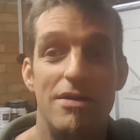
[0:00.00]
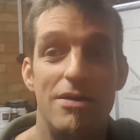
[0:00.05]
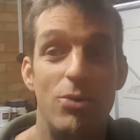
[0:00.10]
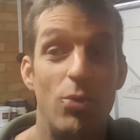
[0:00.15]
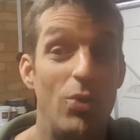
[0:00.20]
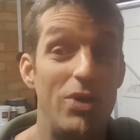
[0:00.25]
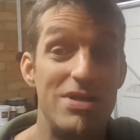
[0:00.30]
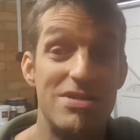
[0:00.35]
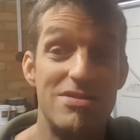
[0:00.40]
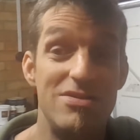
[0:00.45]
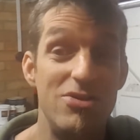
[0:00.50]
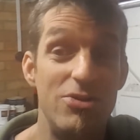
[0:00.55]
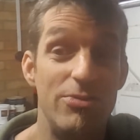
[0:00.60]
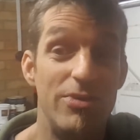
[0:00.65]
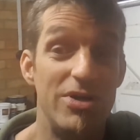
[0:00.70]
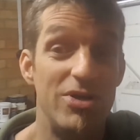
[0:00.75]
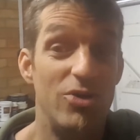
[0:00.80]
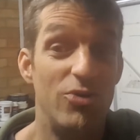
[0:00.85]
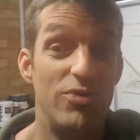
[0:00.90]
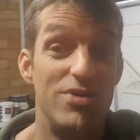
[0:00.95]
well, it's not
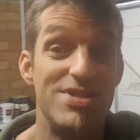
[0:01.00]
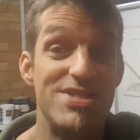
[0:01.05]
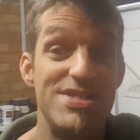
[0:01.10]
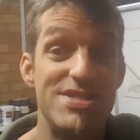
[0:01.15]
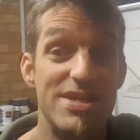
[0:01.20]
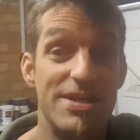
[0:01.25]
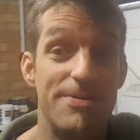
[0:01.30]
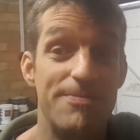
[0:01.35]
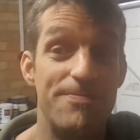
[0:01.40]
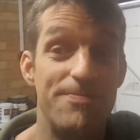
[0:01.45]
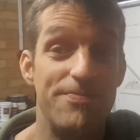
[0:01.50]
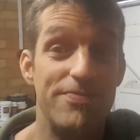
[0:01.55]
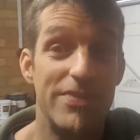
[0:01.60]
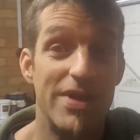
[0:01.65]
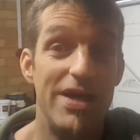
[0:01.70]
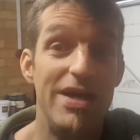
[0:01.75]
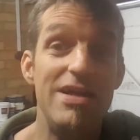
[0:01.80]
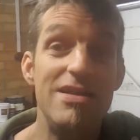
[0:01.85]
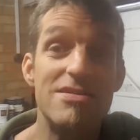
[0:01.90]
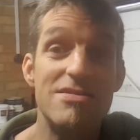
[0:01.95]
my office, is it?
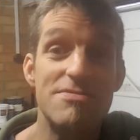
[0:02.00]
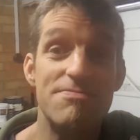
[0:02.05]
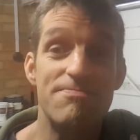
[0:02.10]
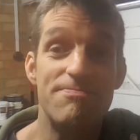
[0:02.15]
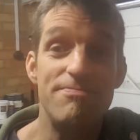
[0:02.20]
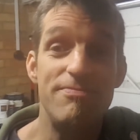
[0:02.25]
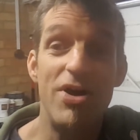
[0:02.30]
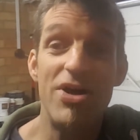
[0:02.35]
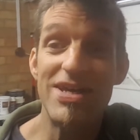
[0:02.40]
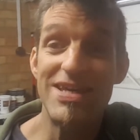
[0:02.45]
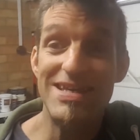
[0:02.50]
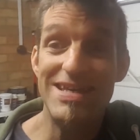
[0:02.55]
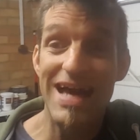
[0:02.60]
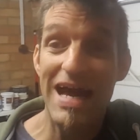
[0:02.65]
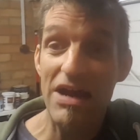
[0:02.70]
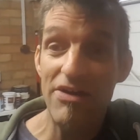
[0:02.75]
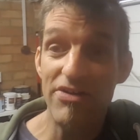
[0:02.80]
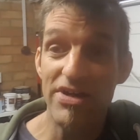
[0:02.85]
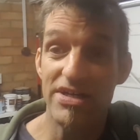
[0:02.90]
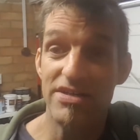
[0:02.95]
It's my
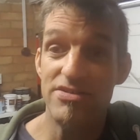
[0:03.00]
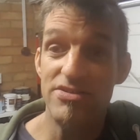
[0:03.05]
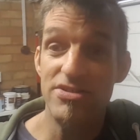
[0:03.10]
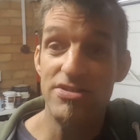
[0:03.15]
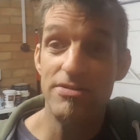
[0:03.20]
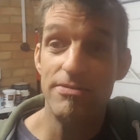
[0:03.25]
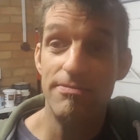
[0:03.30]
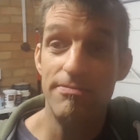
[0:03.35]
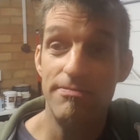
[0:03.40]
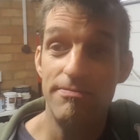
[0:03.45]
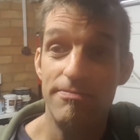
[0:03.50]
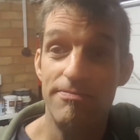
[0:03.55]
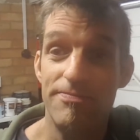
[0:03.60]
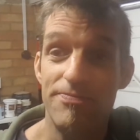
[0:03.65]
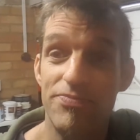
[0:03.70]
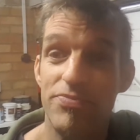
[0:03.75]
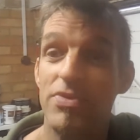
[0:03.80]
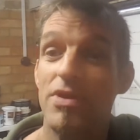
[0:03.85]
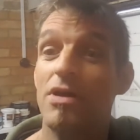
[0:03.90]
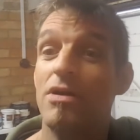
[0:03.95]
garage.
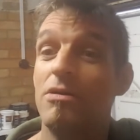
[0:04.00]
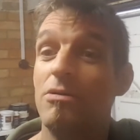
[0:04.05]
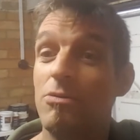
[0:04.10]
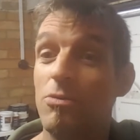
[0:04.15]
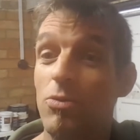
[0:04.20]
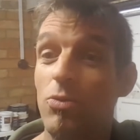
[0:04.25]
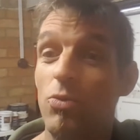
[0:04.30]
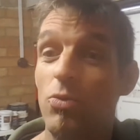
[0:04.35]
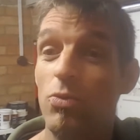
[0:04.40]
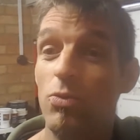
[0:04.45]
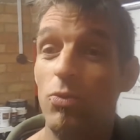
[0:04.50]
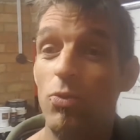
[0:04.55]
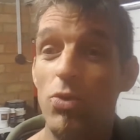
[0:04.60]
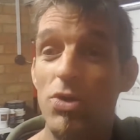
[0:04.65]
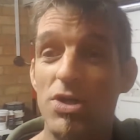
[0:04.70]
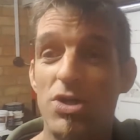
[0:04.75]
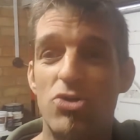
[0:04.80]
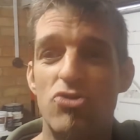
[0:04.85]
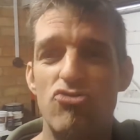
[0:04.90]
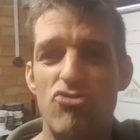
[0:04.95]

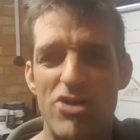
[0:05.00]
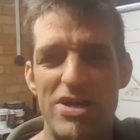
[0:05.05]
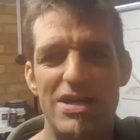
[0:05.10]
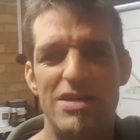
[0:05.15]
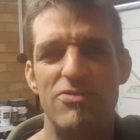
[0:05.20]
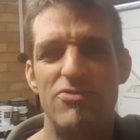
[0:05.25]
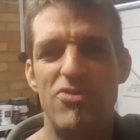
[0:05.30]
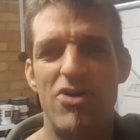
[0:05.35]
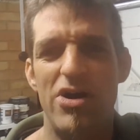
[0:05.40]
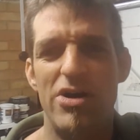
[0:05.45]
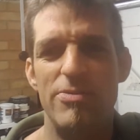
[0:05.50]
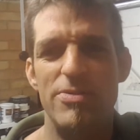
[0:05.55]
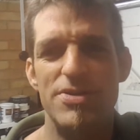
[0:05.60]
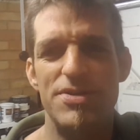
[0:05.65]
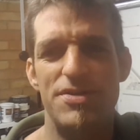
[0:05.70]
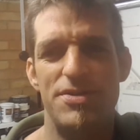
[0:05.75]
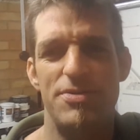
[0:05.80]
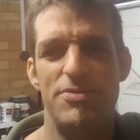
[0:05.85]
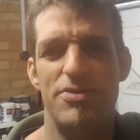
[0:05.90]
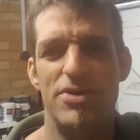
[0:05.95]
What a great environment to
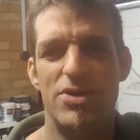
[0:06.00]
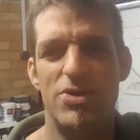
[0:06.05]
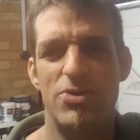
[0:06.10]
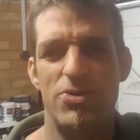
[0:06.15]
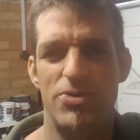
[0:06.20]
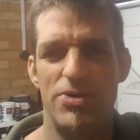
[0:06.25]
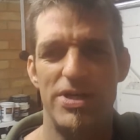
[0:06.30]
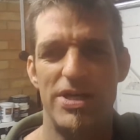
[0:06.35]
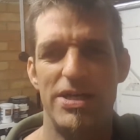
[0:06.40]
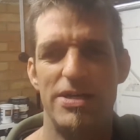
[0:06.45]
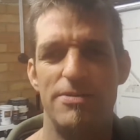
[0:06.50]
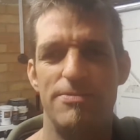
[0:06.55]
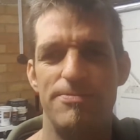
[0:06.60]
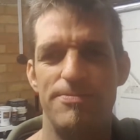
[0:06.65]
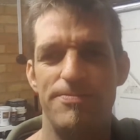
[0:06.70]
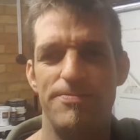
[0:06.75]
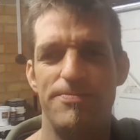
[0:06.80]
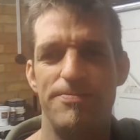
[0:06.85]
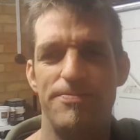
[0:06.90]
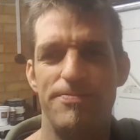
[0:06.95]
do a recording in.
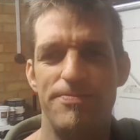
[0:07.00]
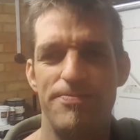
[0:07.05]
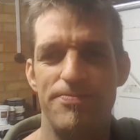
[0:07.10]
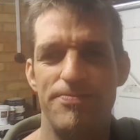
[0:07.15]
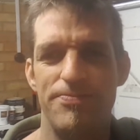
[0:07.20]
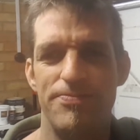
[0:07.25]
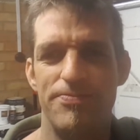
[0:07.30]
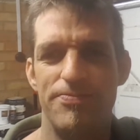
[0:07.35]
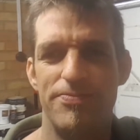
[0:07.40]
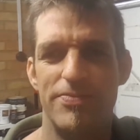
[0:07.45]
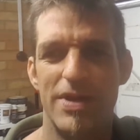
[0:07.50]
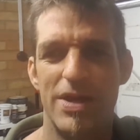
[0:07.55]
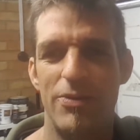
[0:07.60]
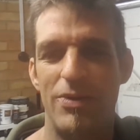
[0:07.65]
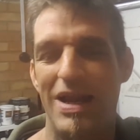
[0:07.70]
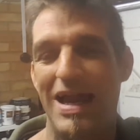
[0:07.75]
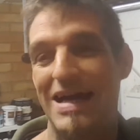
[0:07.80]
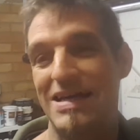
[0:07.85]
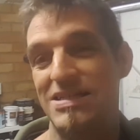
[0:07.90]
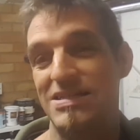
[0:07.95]

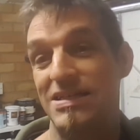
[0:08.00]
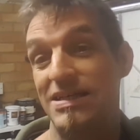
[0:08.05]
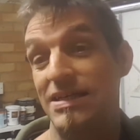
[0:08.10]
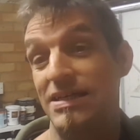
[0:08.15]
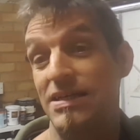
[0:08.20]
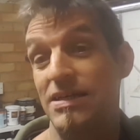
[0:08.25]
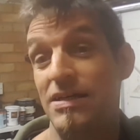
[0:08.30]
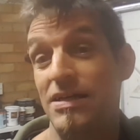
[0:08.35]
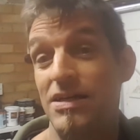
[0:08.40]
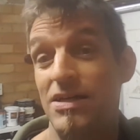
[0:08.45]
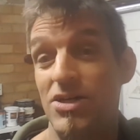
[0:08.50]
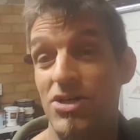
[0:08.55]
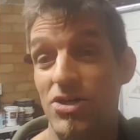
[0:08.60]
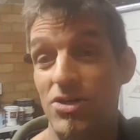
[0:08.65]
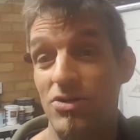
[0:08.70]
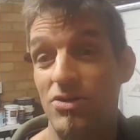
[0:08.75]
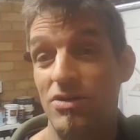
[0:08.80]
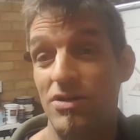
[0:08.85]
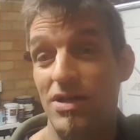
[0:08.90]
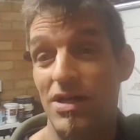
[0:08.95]
Well, actually,
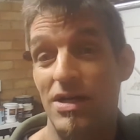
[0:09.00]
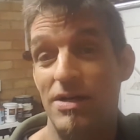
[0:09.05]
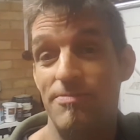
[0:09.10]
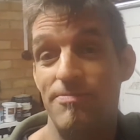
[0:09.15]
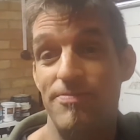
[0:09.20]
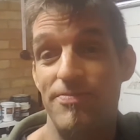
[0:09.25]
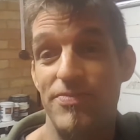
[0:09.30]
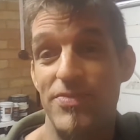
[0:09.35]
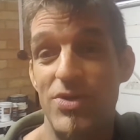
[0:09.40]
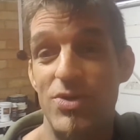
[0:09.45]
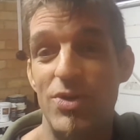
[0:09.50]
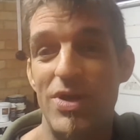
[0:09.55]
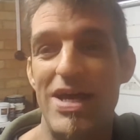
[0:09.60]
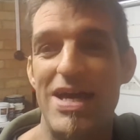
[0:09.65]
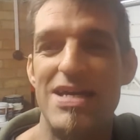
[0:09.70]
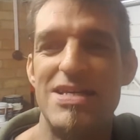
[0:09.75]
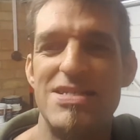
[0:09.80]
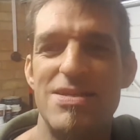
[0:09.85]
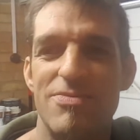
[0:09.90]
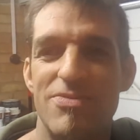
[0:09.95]
you'll
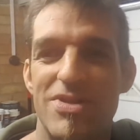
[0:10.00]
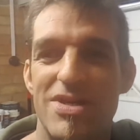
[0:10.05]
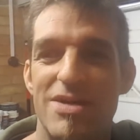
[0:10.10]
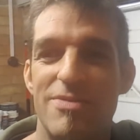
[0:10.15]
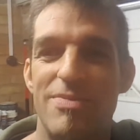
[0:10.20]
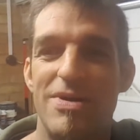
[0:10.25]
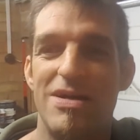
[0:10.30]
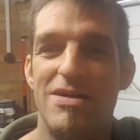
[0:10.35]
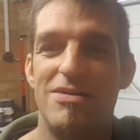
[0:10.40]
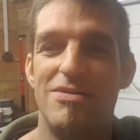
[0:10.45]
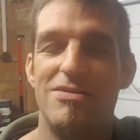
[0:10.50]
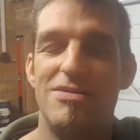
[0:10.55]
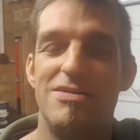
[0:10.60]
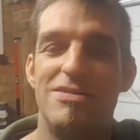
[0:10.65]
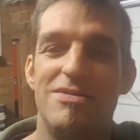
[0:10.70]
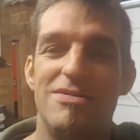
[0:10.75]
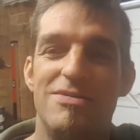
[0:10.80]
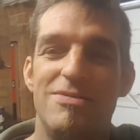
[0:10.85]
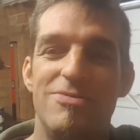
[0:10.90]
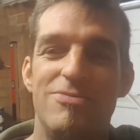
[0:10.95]
hear something about
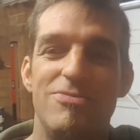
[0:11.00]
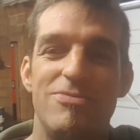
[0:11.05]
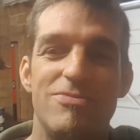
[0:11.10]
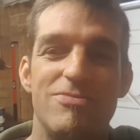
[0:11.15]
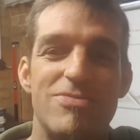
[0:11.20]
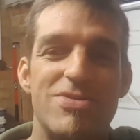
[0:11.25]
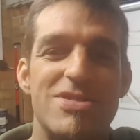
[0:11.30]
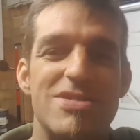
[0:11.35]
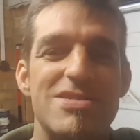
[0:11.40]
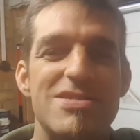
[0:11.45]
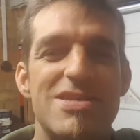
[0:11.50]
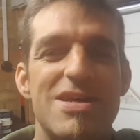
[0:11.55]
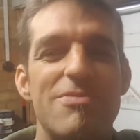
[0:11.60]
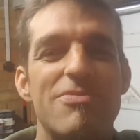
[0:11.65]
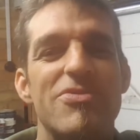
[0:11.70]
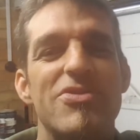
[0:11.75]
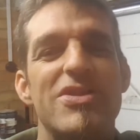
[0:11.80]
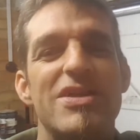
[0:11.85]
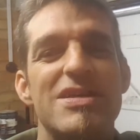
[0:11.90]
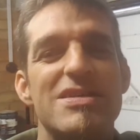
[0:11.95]

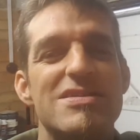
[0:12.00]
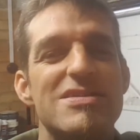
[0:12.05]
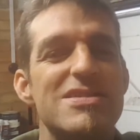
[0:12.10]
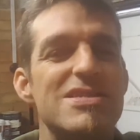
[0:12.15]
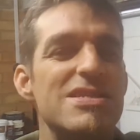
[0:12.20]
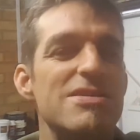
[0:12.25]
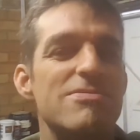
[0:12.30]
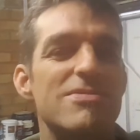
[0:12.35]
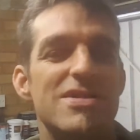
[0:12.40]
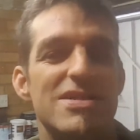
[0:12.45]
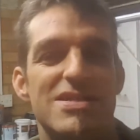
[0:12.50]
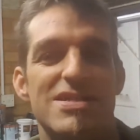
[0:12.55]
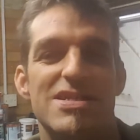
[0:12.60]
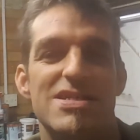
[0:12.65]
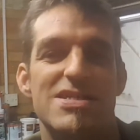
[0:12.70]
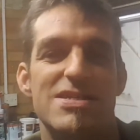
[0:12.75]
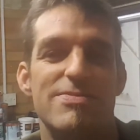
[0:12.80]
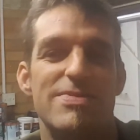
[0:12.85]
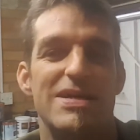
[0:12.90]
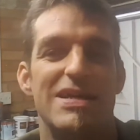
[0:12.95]
something similar to
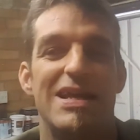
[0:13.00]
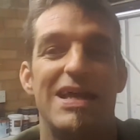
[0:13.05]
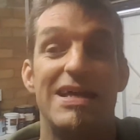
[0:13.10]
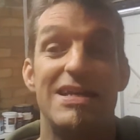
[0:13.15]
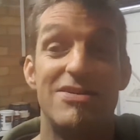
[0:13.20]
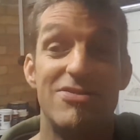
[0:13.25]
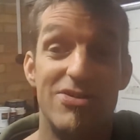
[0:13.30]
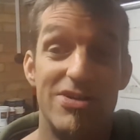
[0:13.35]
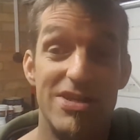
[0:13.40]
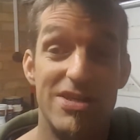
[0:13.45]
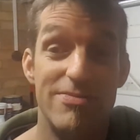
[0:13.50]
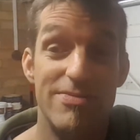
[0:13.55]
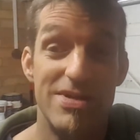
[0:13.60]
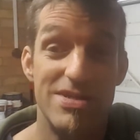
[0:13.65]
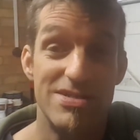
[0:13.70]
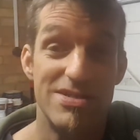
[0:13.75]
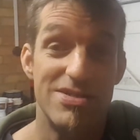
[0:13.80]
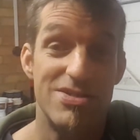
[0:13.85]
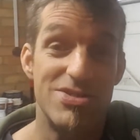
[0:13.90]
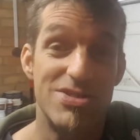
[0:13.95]
this a bit later on in the
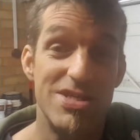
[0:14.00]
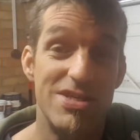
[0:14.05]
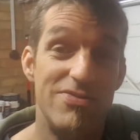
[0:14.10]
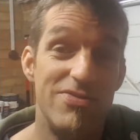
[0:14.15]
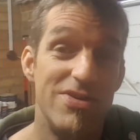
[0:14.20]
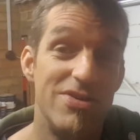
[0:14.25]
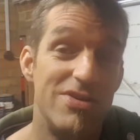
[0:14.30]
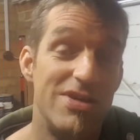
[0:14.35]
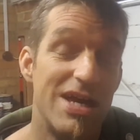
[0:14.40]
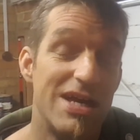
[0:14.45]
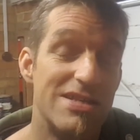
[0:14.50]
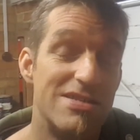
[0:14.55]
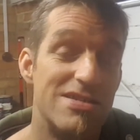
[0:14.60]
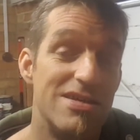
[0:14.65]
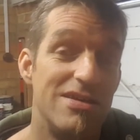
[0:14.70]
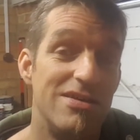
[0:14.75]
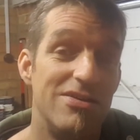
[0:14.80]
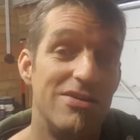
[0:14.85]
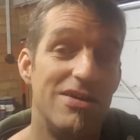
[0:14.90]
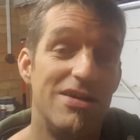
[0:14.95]
message. See if you get
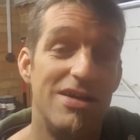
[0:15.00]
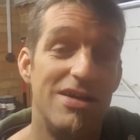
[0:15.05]
to